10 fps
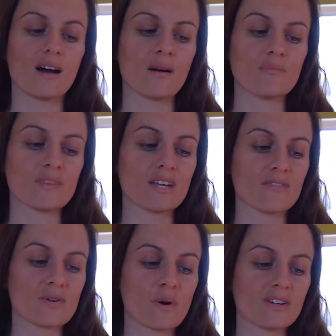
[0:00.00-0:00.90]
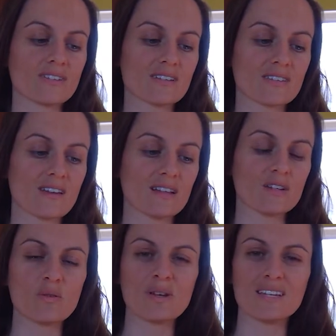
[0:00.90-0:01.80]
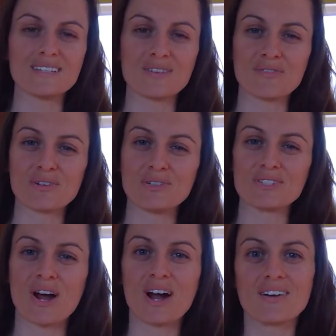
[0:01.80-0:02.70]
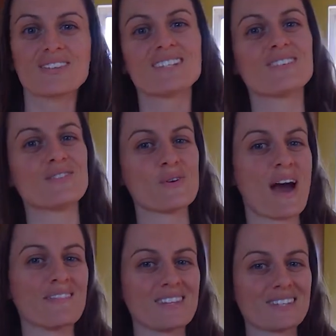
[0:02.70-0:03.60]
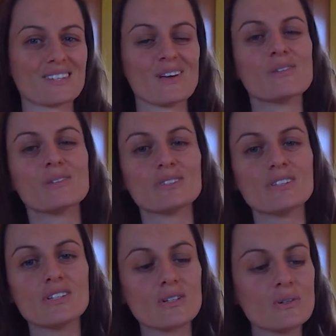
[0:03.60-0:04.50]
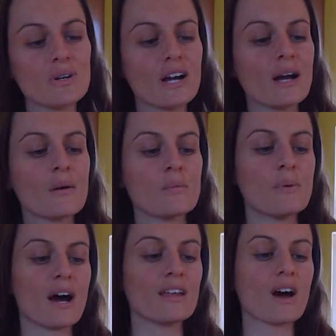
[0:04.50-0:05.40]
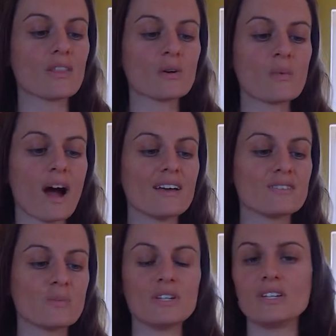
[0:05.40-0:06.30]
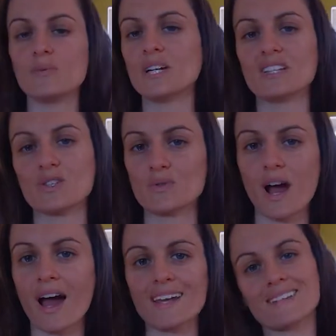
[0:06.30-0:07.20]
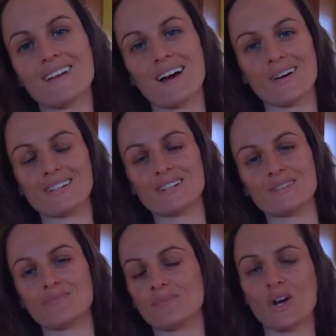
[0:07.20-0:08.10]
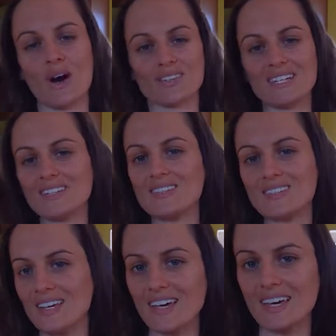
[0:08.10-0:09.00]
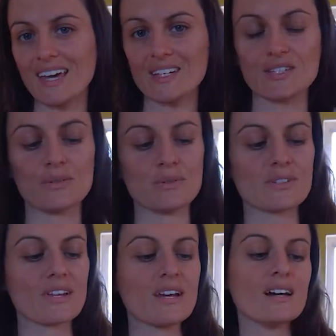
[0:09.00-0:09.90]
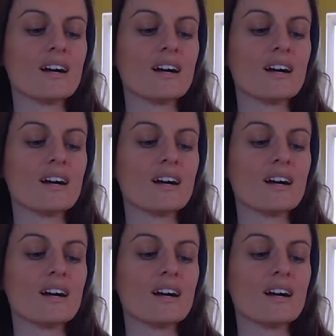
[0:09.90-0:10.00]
Of course, it's a little bit difficult to harvest if you have this local to you, but otherwise when it's dry, it's not going to cause any stinging issues.